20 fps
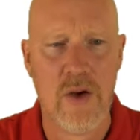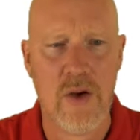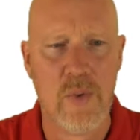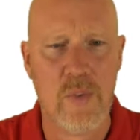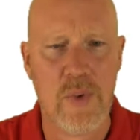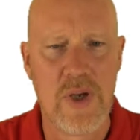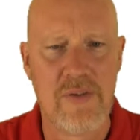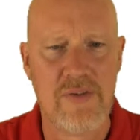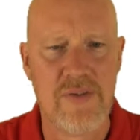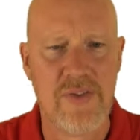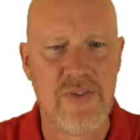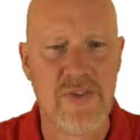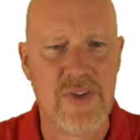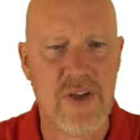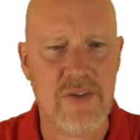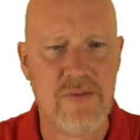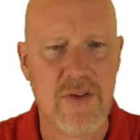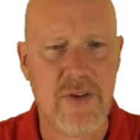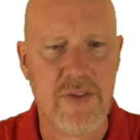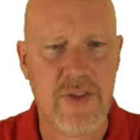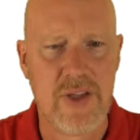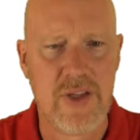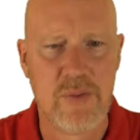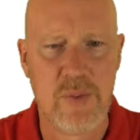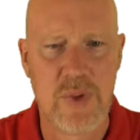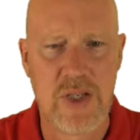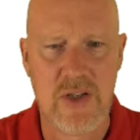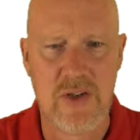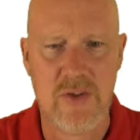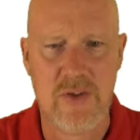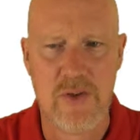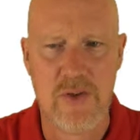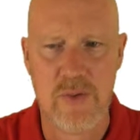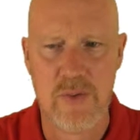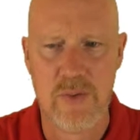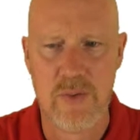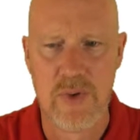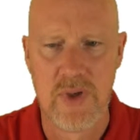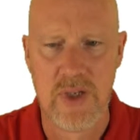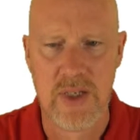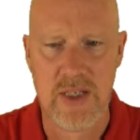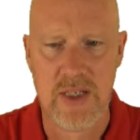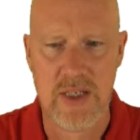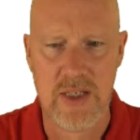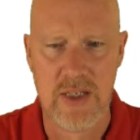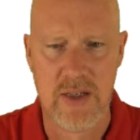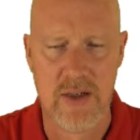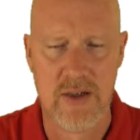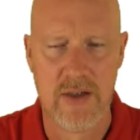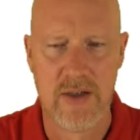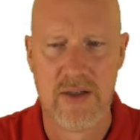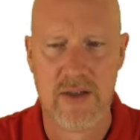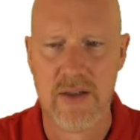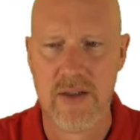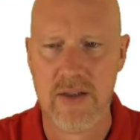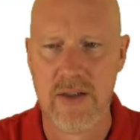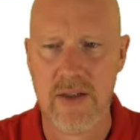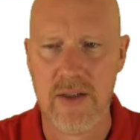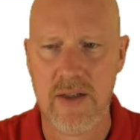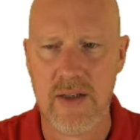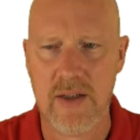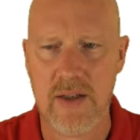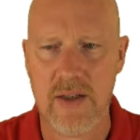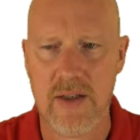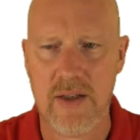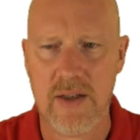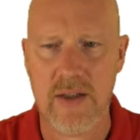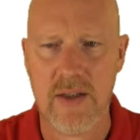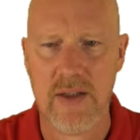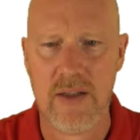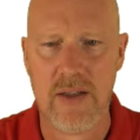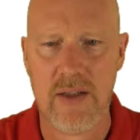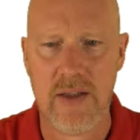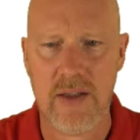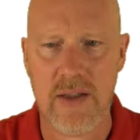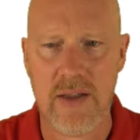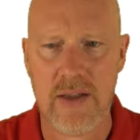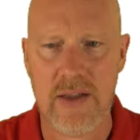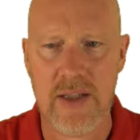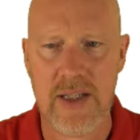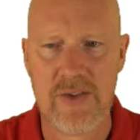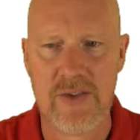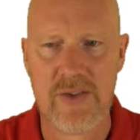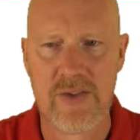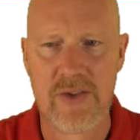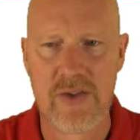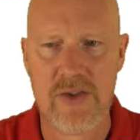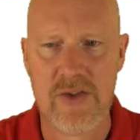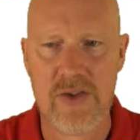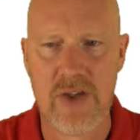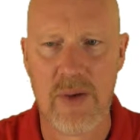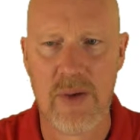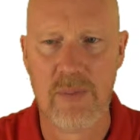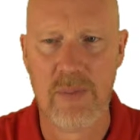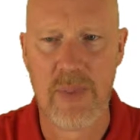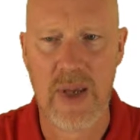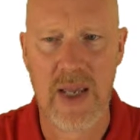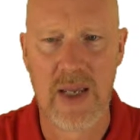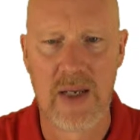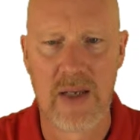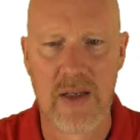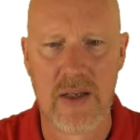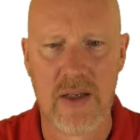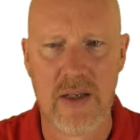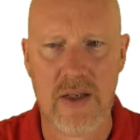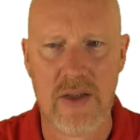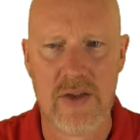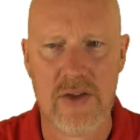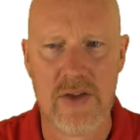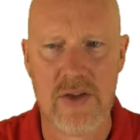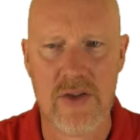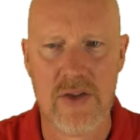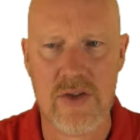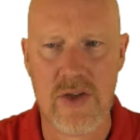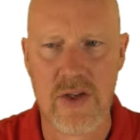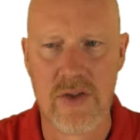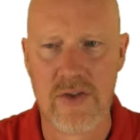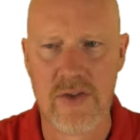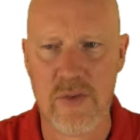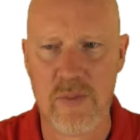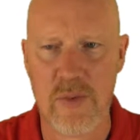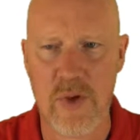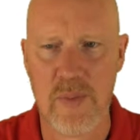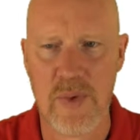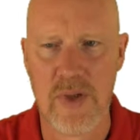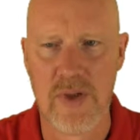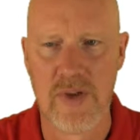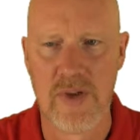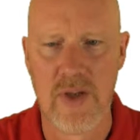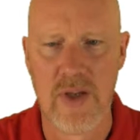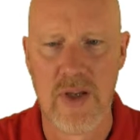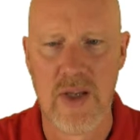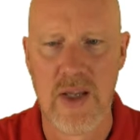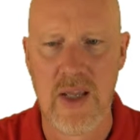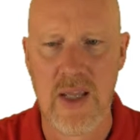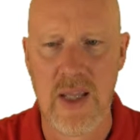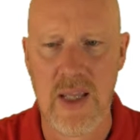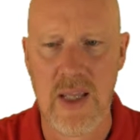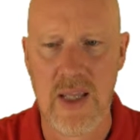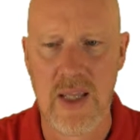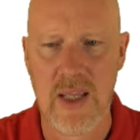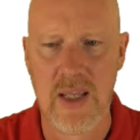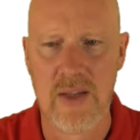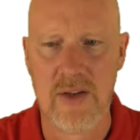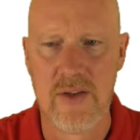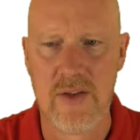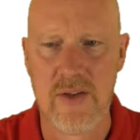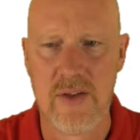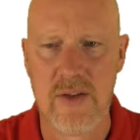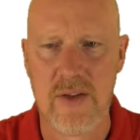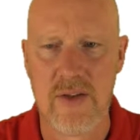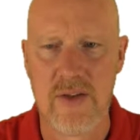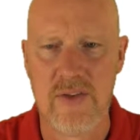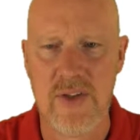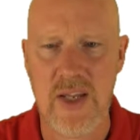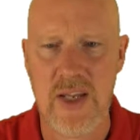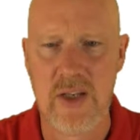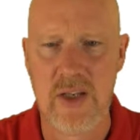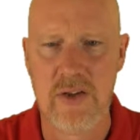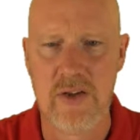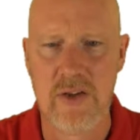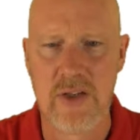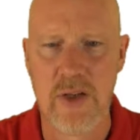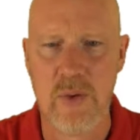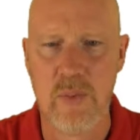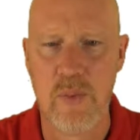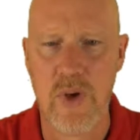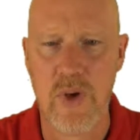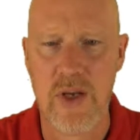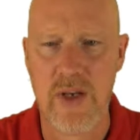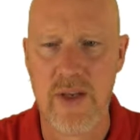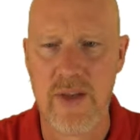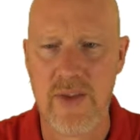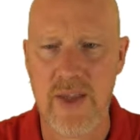We have several things we can do here. Let's jump back just a moment and take a look at one